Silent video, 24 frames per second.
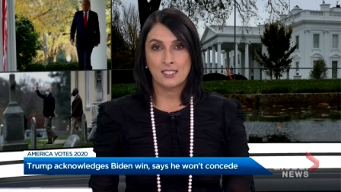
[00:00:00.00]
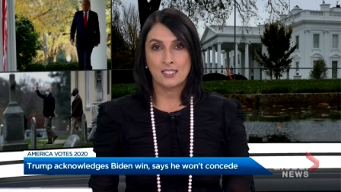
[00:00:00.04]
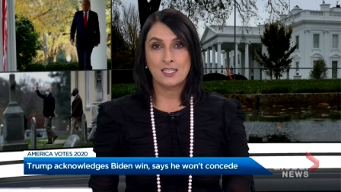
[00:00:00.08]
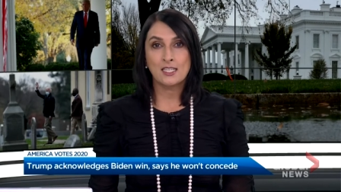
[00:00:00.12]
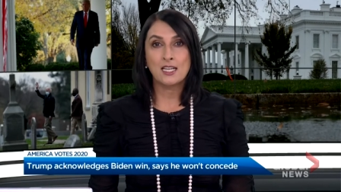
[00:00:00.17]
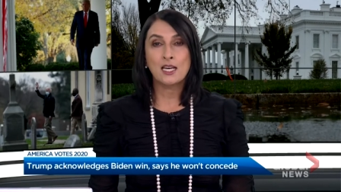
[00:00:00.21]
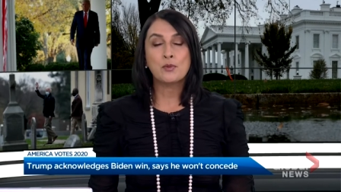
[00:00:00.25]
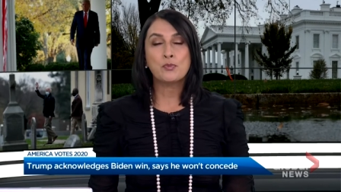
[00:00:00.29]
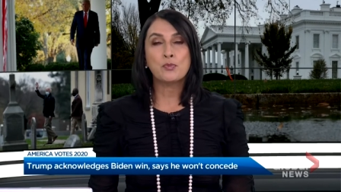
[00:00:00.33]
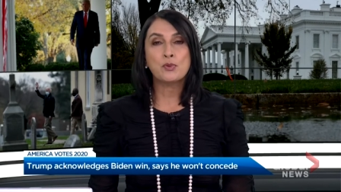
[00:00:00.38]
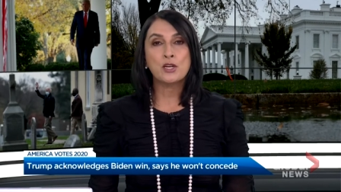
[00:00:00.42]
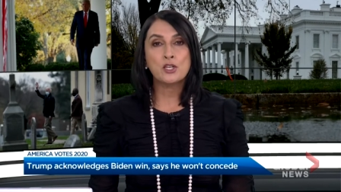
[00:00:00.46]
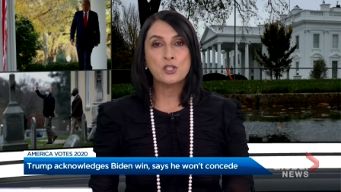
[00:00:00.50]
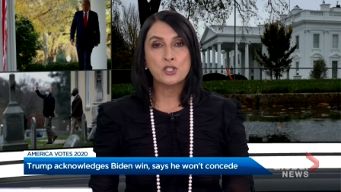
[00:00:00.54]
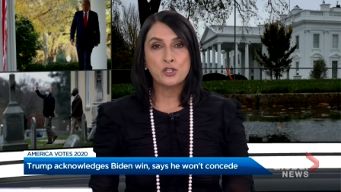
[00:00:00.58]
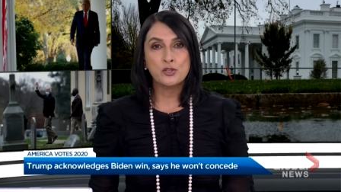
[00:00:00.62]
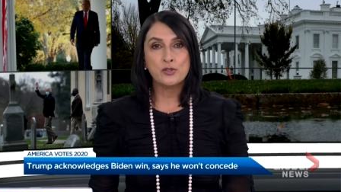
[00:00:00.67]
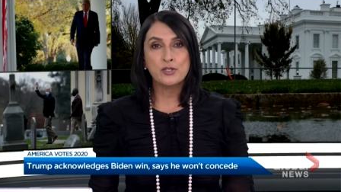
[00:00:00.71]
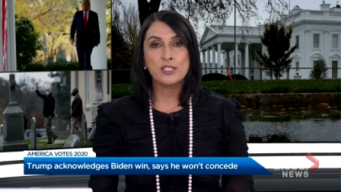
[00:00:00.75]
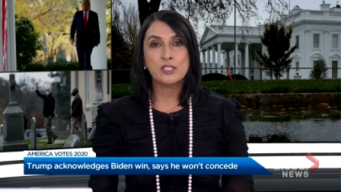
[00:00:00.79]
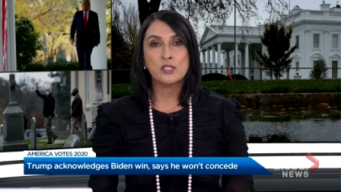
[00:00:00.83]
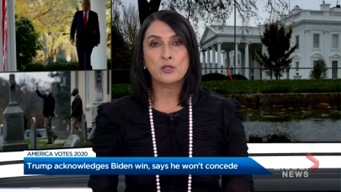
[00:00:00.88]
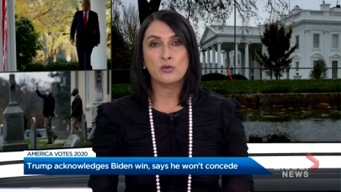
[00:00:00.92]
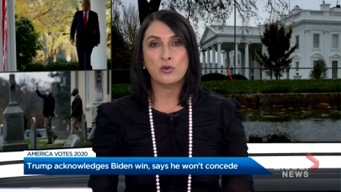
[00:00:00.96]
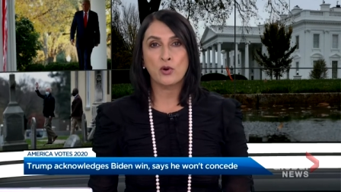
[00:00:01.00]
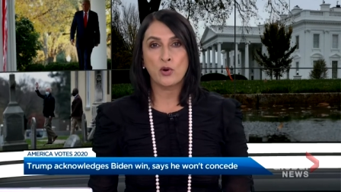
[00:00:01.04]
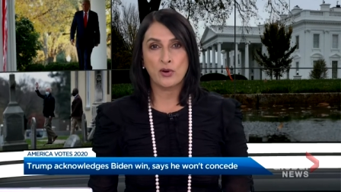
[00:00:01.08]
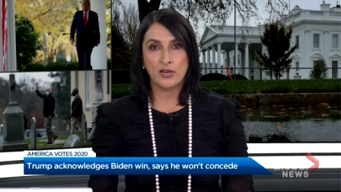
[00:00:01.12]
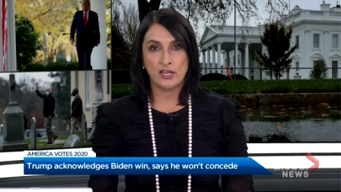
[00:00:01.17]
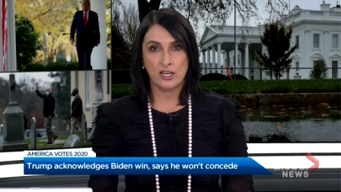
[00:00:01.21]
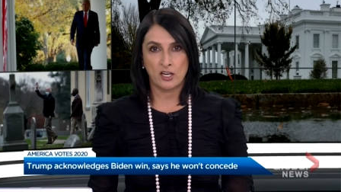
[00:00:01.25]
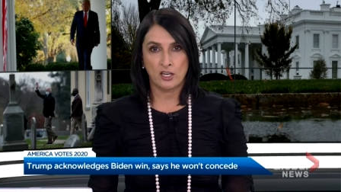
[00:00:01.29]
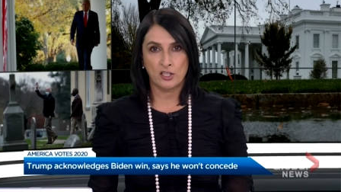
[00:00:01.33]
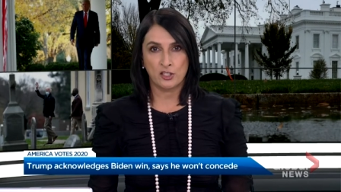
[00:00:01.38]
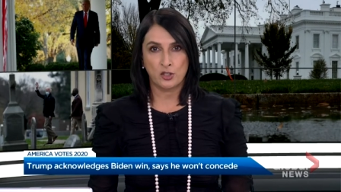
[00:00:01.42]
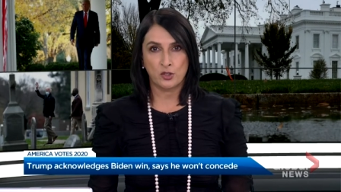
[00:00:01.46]
Tonight, pressure is
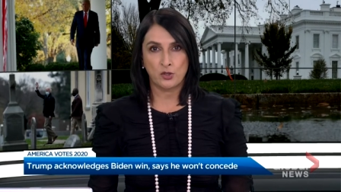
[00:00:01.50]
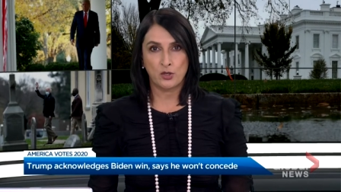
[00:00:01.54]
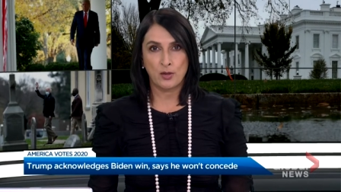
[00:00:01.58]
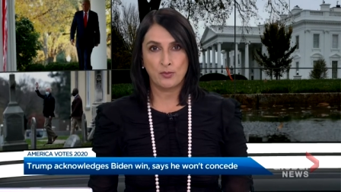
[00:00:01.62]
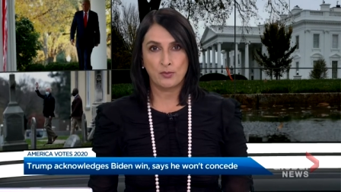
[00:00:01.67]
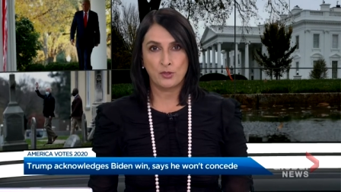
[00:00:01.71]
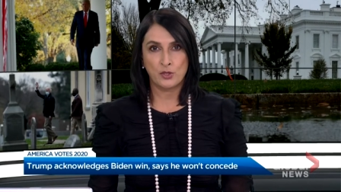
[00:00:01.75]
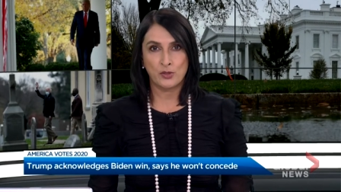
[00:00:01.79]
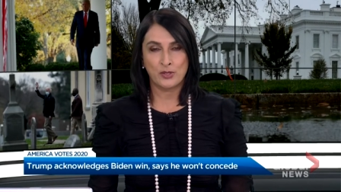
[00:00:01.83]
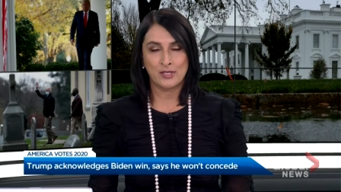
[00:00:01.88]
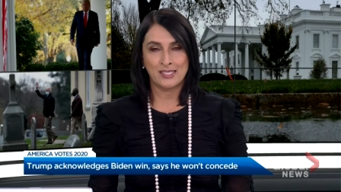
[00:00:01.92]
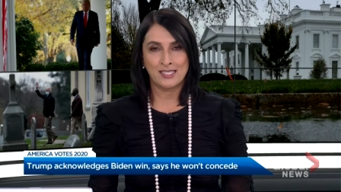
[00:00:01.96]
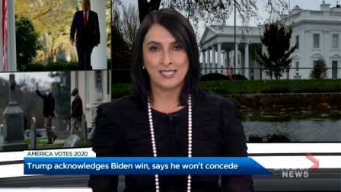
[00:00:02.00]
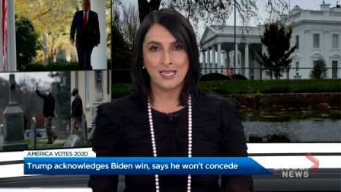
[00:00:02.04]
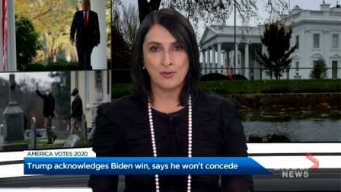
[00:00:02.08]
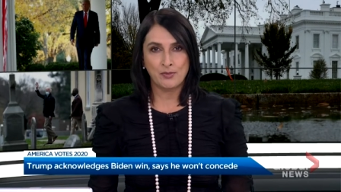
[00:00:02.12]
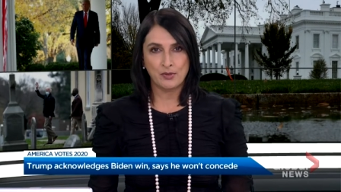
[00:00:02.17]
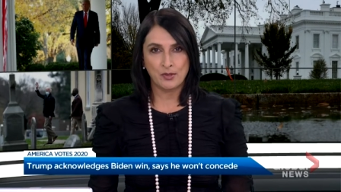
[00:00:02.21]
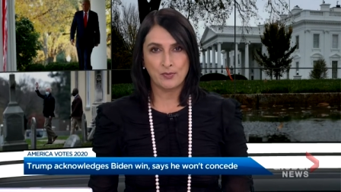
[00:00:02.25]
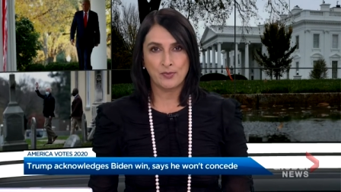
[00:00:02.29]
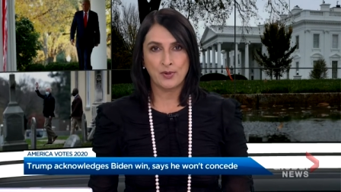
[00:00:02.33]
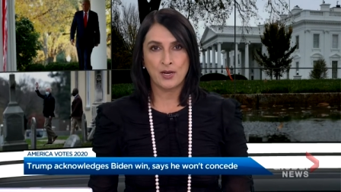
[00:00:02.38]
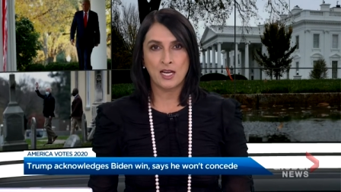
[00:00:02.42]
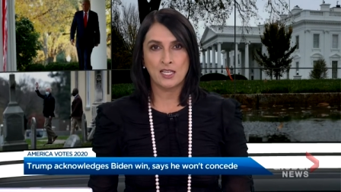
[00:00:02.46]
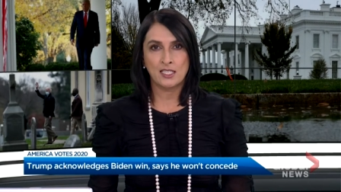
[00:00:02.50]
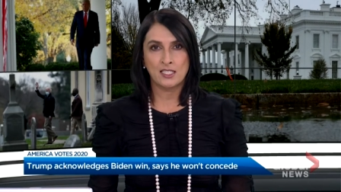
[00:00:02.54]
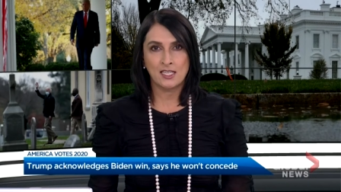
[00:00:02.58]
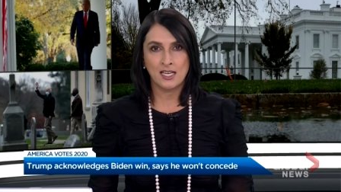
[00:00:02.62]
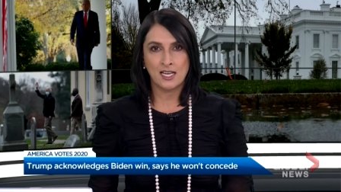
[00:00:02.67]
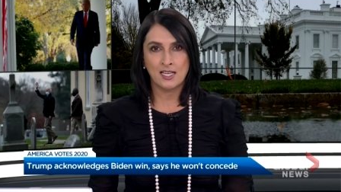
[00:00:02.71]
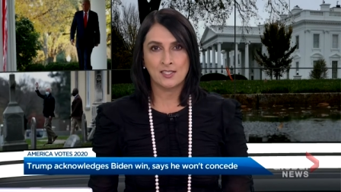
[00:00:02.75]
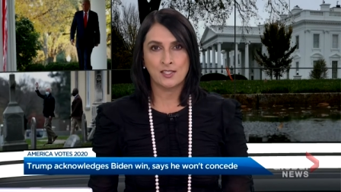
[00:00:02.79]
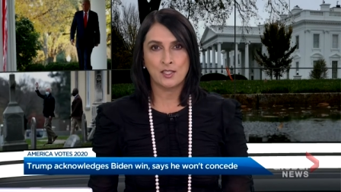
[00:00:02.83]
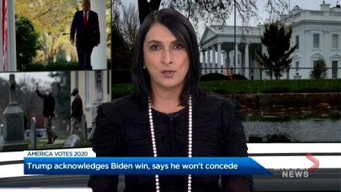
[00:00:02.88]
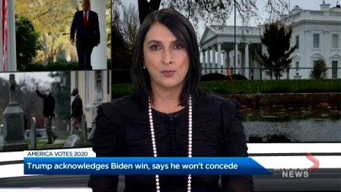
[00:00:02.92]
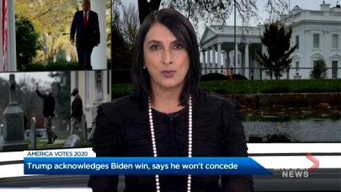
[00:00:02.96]
growing on Trump to accept Biden
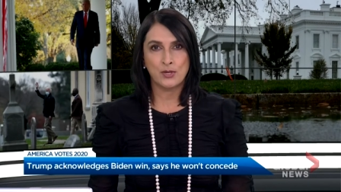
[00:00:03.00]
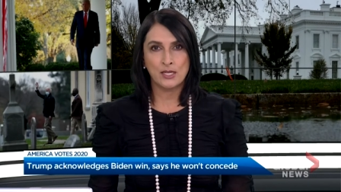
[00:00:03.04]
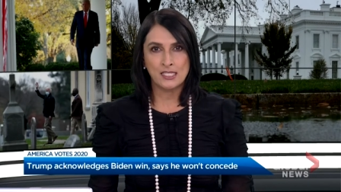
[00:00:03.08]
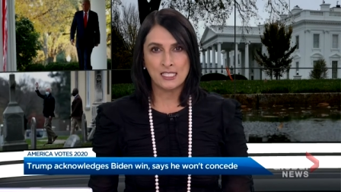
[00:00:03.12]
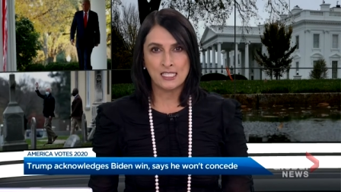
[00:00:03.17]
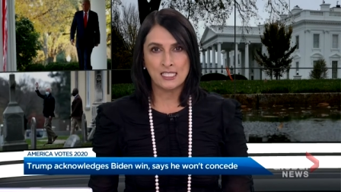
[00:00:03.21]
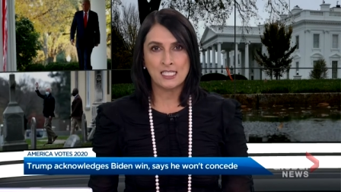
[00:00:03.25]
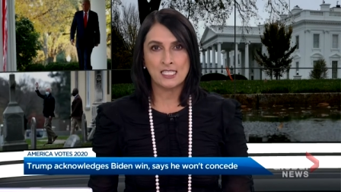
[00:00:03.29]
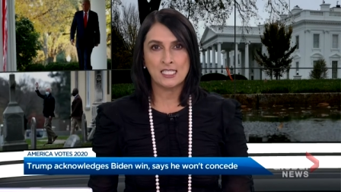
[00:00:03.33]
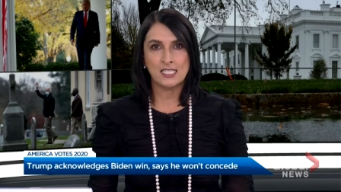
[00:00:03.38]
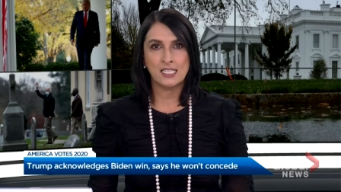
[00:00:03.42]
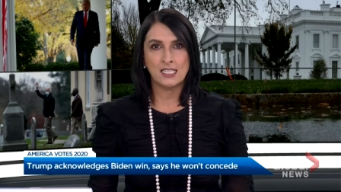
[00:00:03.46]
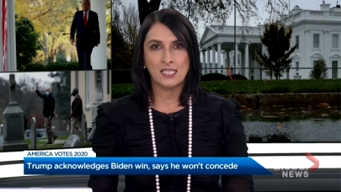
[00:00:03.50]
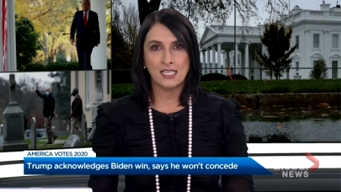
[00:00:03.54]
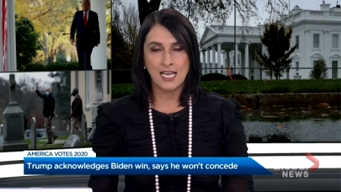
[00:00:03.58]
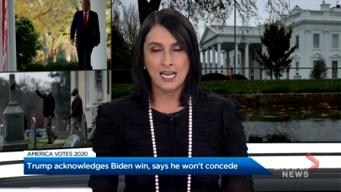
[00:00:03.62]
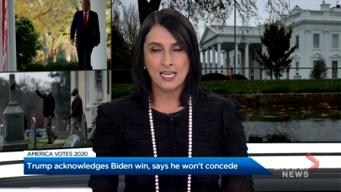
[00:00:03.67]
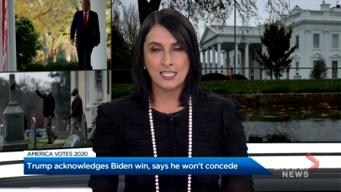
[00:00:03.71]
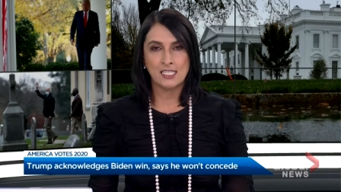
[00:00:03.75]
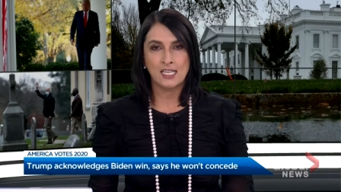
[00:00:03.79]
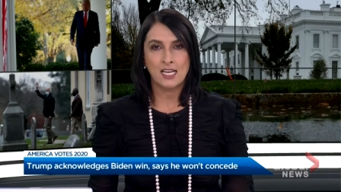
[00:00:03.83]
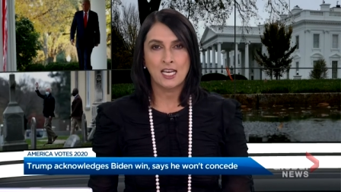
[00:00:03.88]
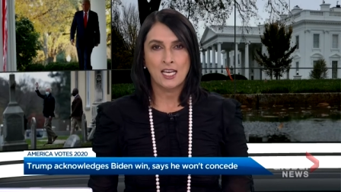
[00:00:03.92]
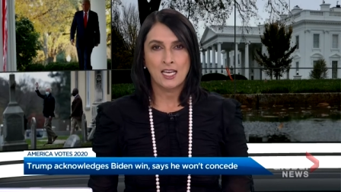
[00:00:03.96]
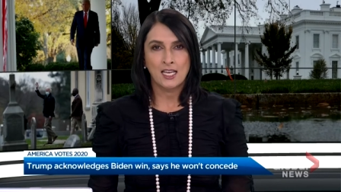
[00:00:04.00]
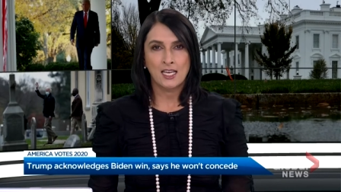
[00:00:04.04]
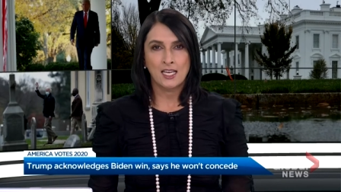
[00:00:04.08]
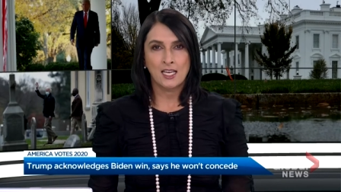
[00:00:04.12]
as the president elect